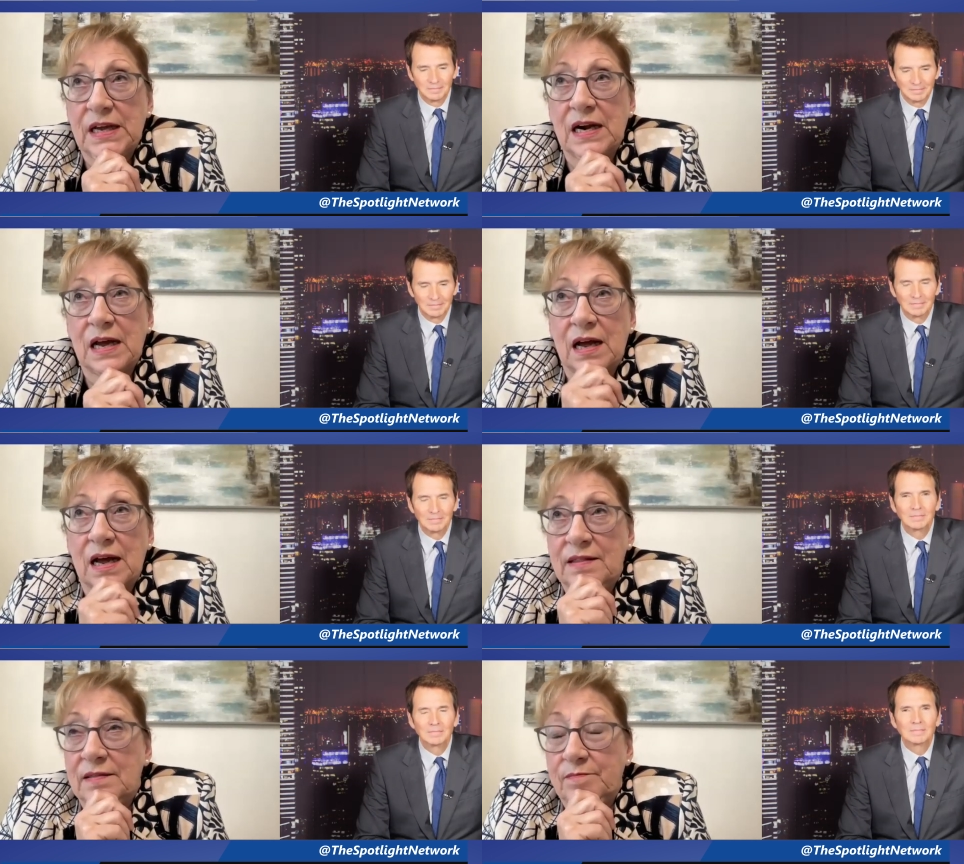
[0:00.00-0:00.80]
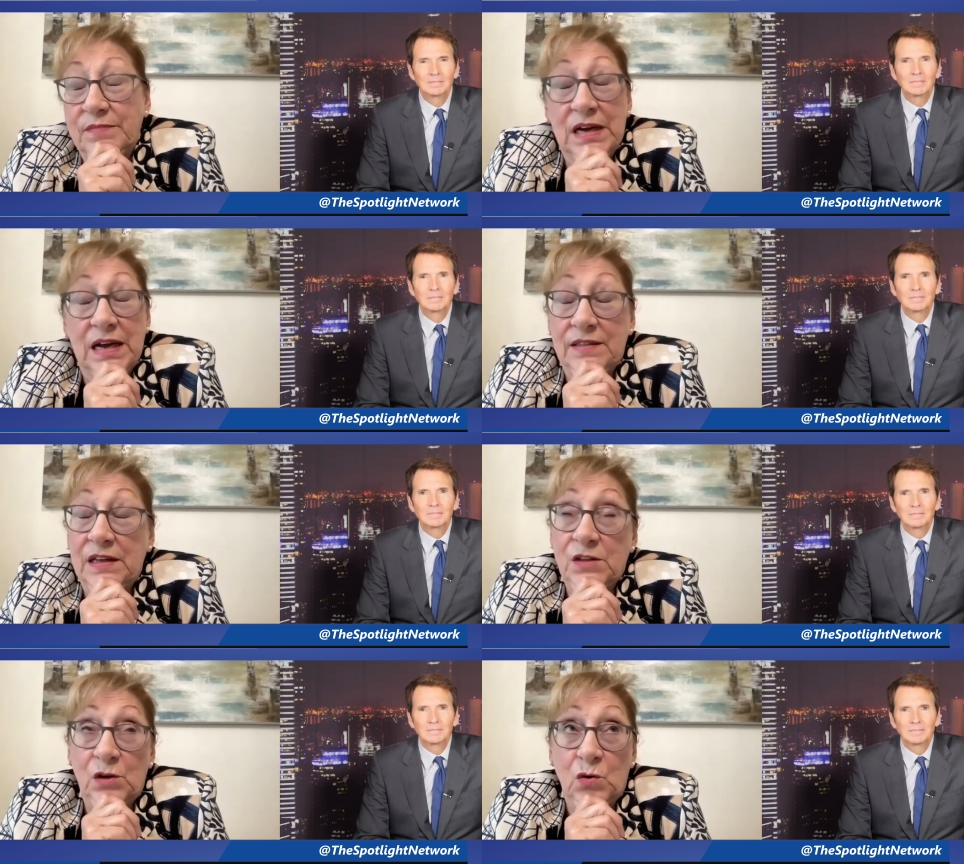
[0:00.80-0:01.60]
Speaker 1: and I
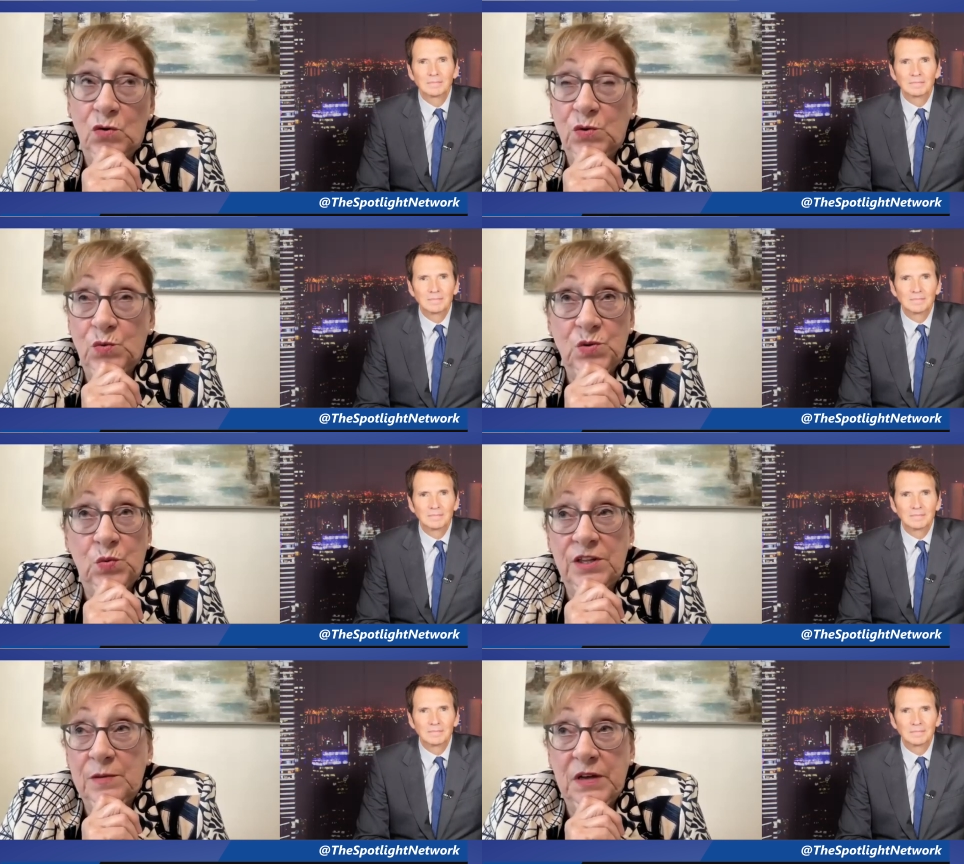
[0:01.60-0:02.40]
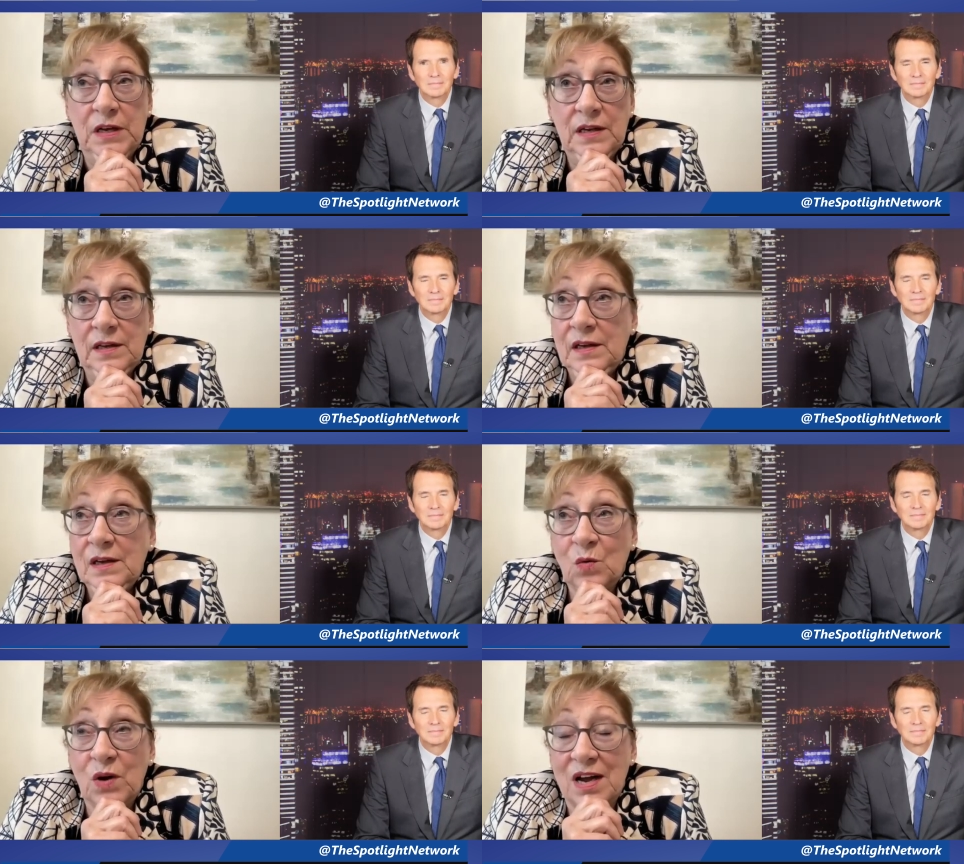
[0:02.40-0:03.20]
think the Lord was with me
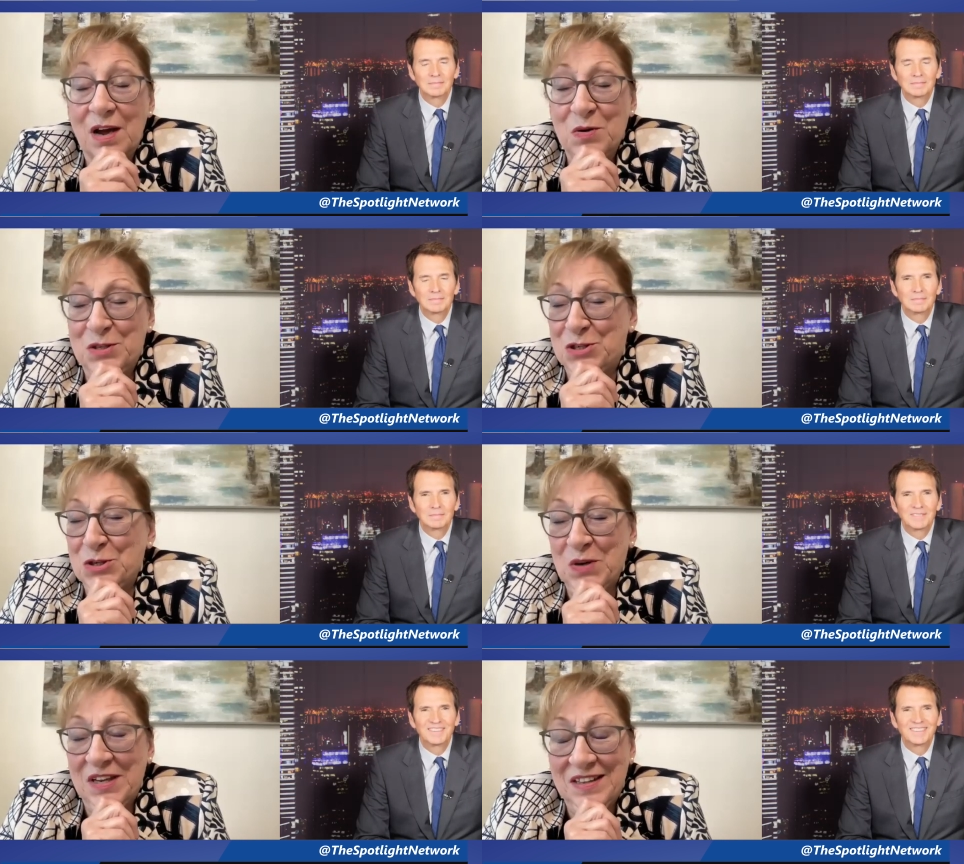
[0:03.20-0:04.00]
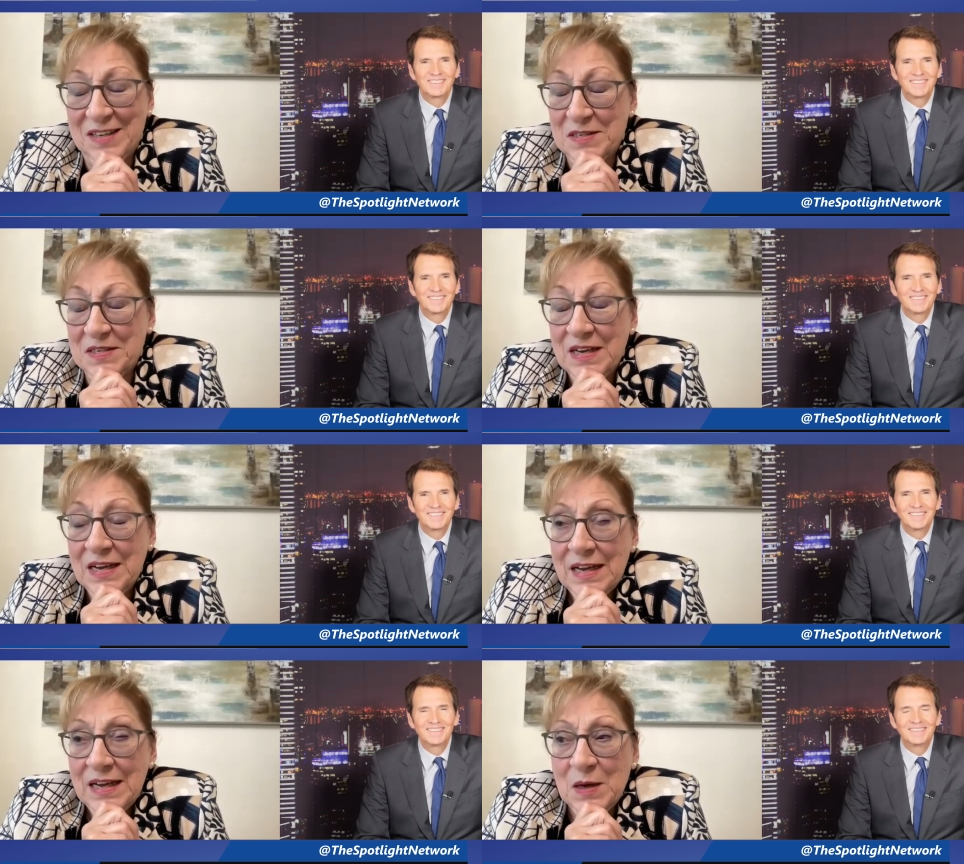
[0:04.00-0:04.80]
when I was doing this,
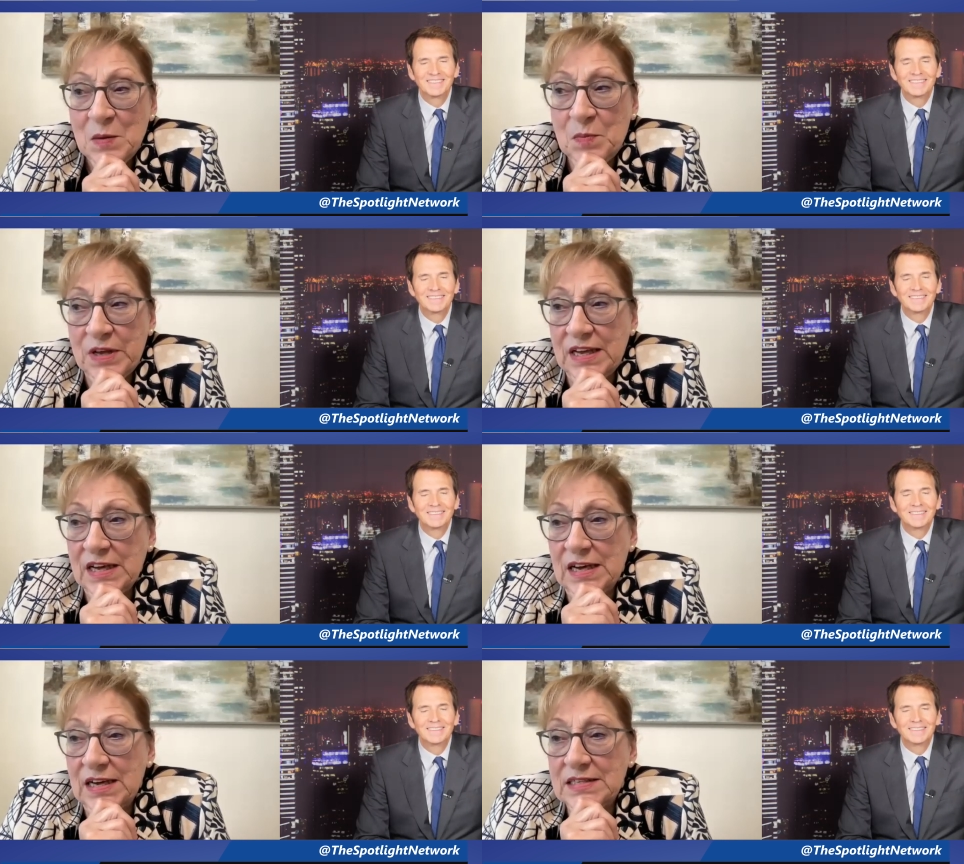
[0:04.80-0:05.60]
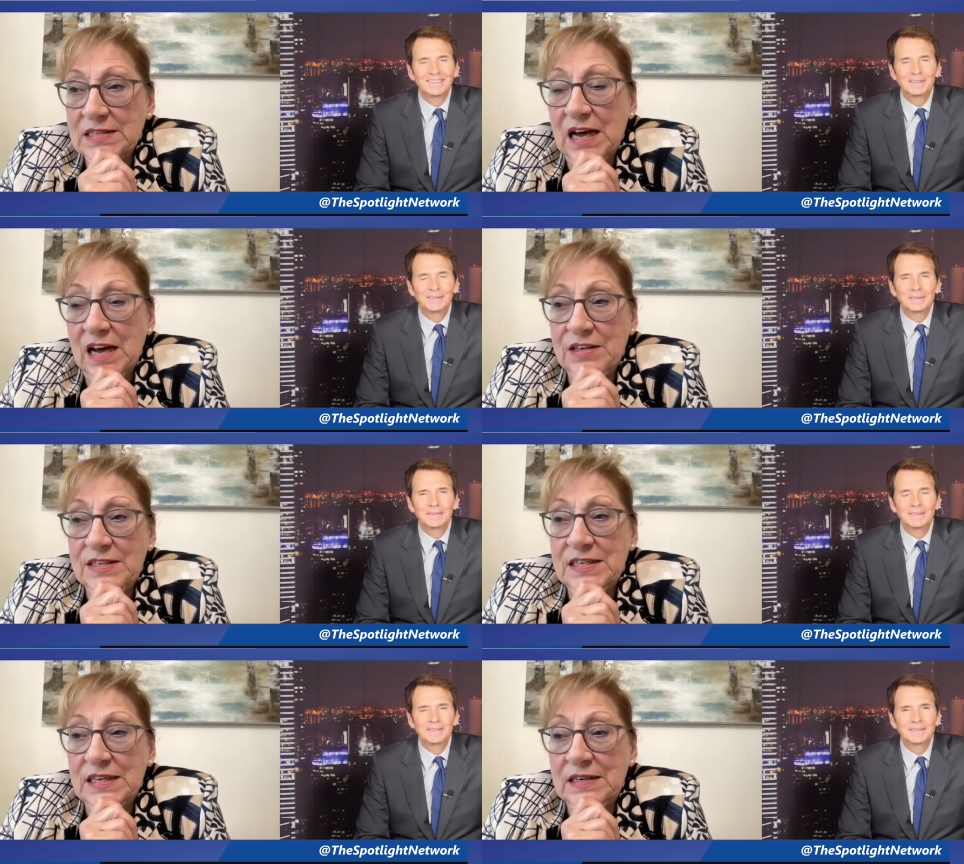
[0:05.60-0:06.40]
because I
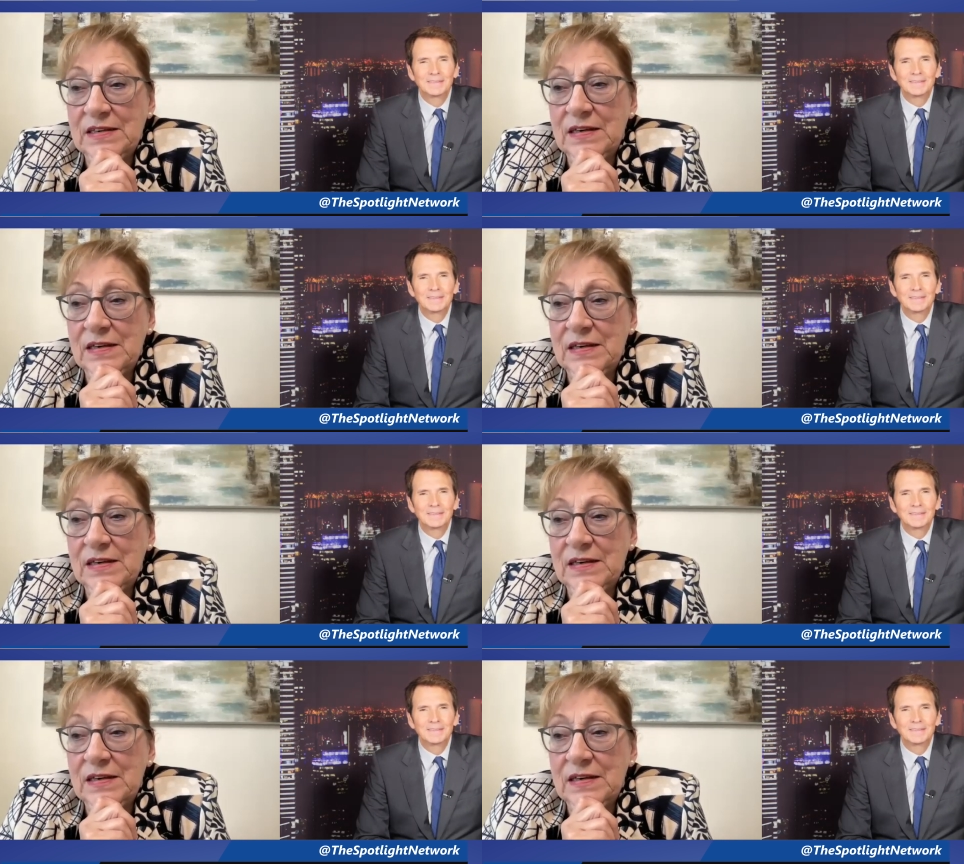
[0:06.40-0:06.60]
did